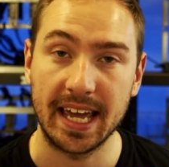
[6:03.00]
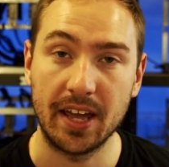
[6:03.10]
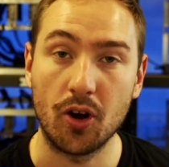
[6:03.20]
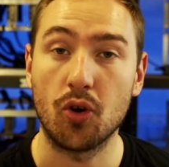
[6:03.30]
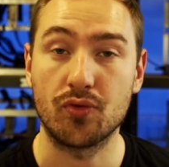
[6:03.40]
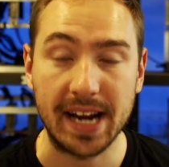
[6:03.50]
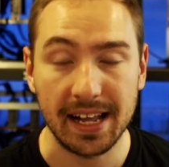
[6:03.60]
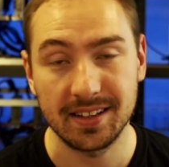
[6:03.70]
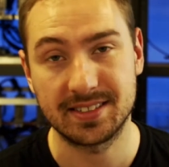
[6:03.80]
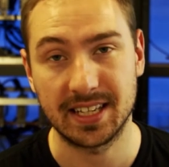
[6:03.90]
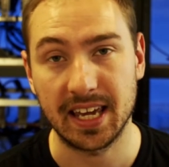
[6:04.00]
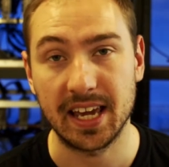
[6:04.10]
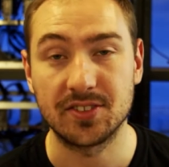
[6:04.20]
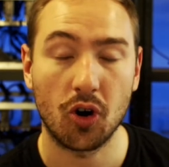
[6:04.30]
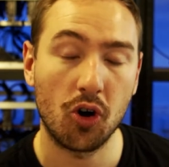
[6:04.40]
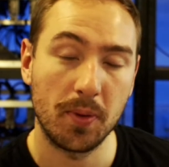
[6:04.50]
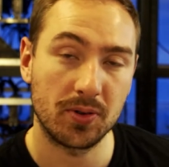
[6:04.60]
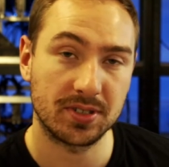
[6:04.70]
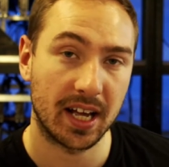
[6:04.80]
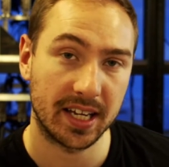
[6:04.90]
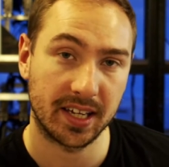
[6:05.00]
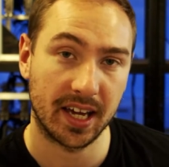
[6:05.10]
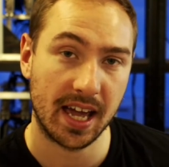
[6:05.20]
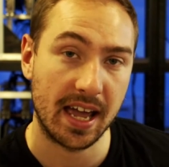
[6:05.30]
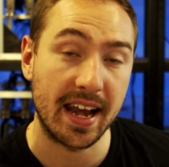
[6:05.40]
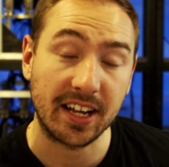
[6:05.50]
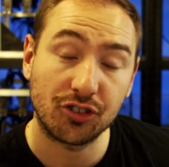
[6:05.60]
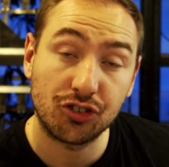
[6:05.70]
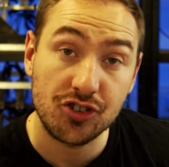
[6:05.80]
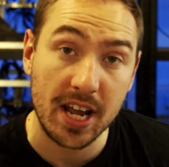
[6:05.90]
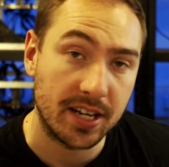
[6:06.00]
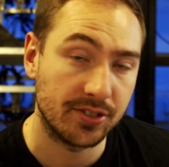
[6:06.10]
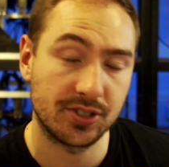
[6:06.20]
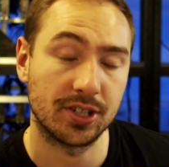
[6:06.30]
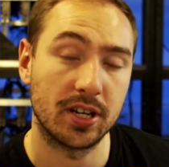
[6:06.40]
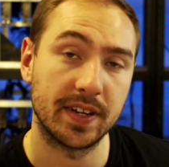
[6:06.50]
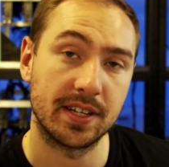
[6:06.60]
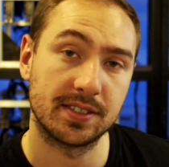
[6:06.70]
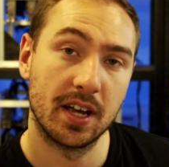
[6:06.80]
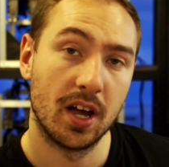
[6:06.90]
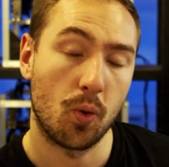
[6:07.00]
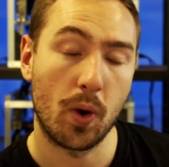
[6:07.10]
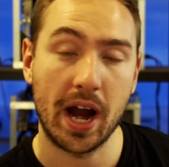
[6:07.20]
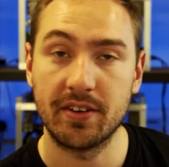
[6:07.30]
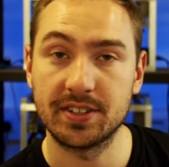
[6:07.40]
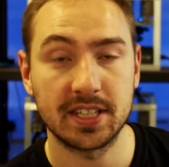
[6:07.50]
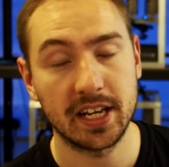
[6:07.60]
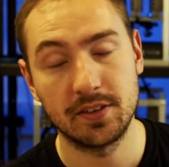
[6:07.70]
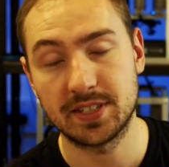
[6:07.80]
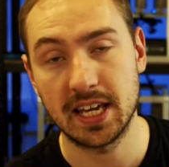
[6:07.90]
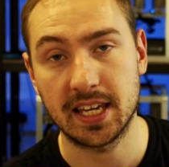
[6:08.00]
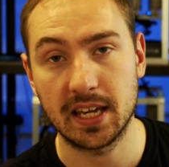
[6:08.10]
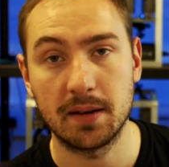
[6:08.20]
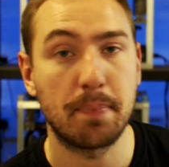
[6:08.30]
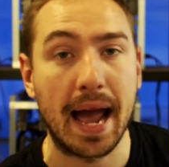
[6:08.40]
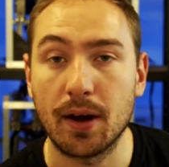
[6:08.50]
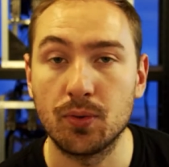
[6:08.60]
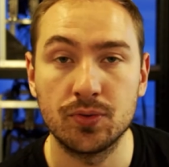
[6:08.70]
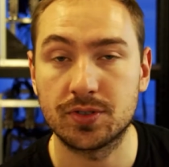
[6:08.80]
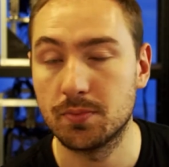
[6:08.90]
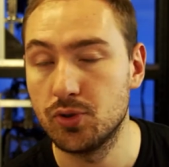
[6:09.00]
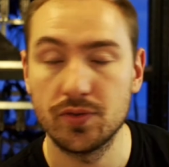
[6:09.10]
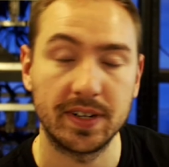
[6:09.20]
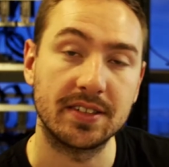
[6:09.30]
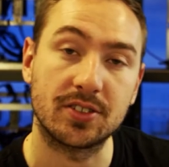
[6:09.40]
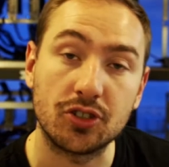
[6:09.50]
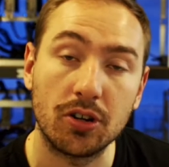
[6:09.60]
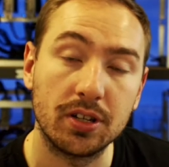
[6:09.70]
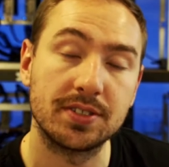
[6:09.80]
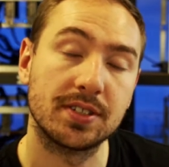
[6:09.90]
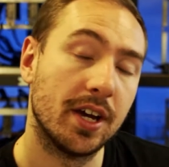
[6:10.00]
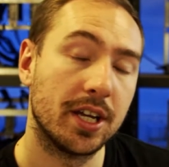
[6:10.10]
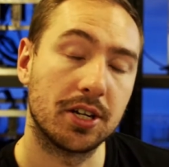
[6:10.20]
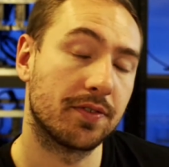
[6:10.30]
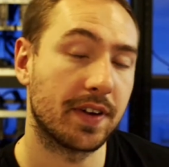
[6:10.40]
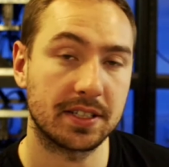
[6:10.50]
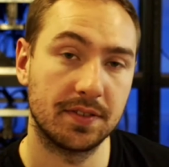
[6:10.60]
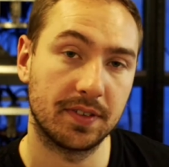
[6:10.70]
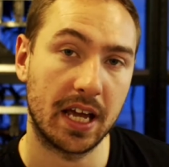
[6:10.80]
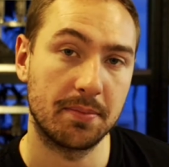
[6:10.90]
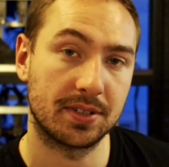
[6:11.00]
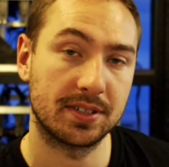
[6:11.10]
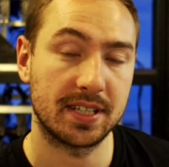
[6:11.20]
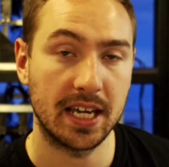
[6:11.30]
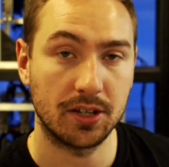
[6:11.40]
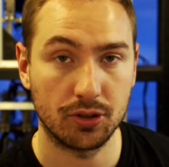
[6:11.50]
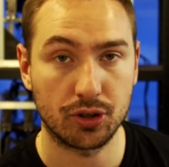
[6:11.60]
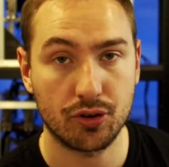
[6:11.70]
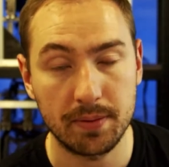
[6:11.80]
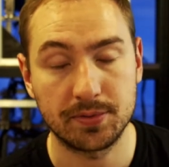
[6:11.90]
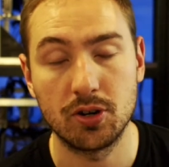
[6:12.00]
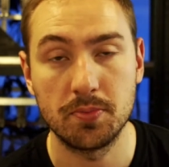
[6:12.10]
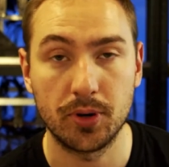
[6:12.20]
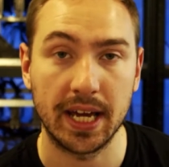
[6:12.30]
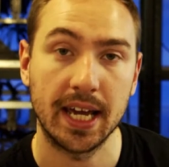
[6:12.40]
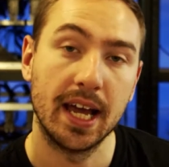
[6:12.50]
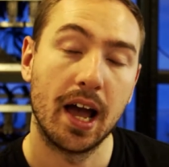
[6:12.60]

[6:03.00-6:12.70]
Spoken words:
in all reality is almost like an exchange service, where instead of taking pounds and moving into dollars, you're effectively able to take your crypto money